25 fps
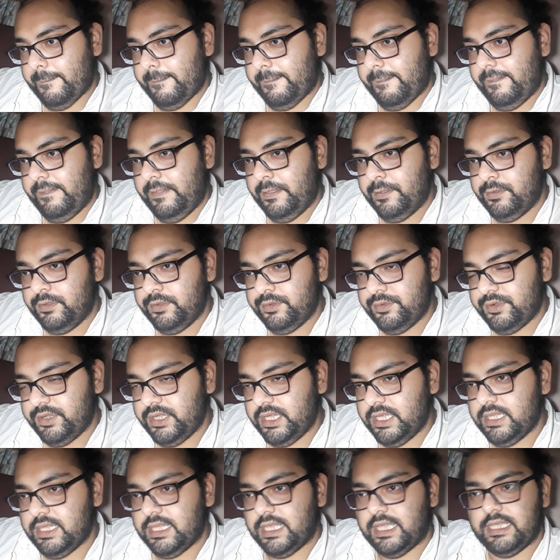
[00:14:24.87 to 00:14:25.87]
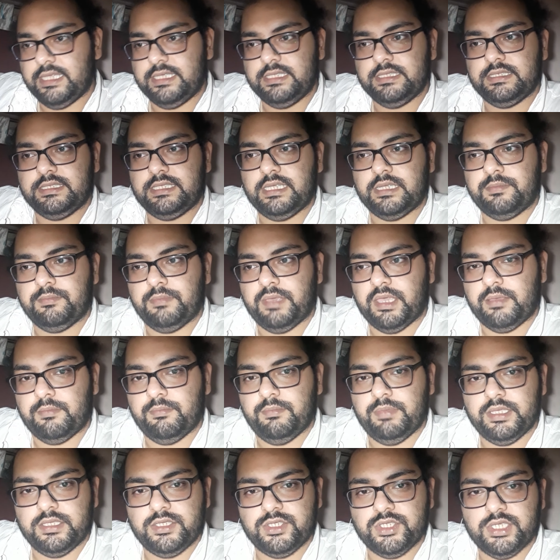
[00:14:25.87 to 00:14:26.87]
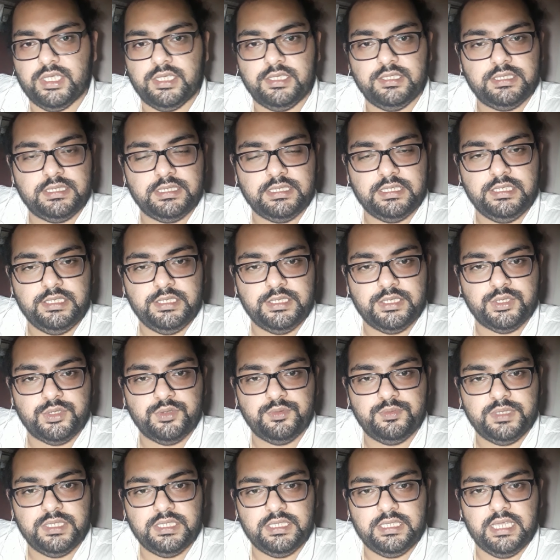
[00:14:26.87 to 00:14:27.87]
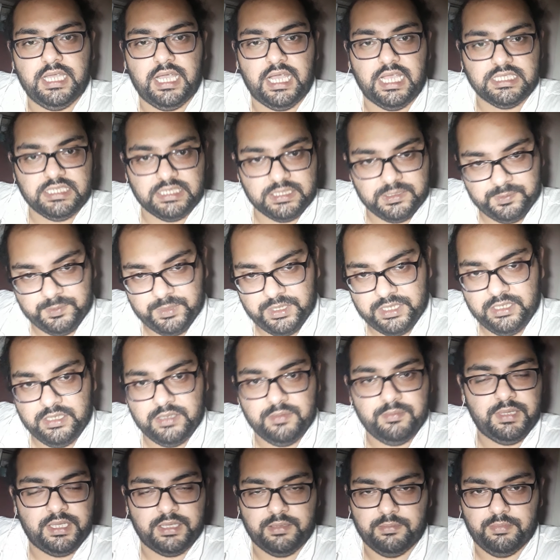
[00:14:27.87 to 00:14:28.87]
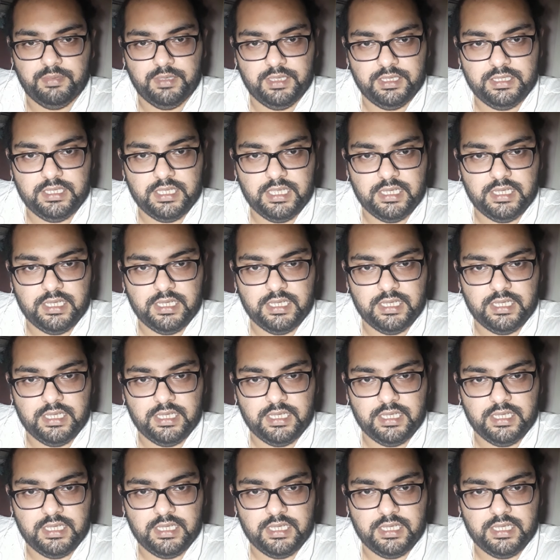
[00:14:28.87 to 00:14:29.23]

you'll realize that Macbeth shall cease to be the husband Macbeth